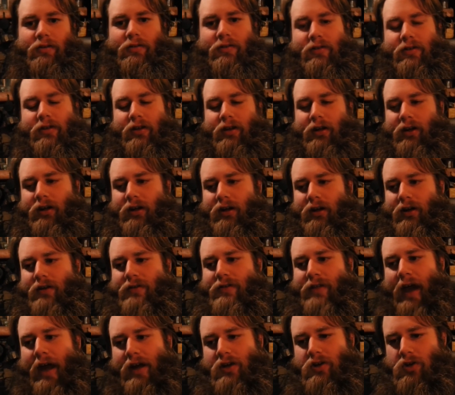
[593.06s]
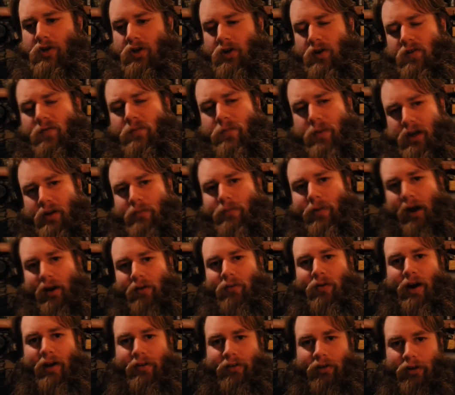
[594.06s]
So that should have been my
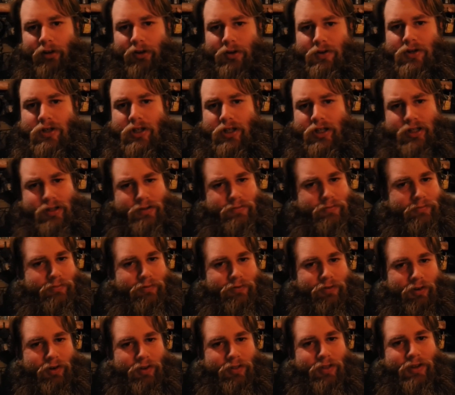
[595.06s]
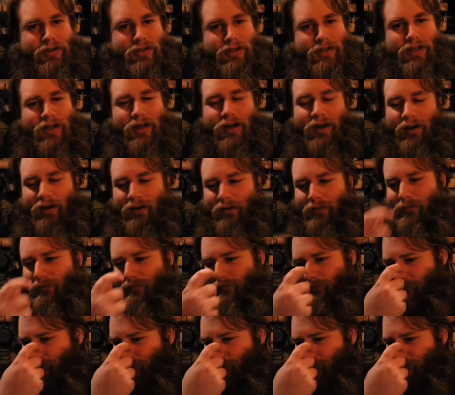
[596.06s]
resolution for this year.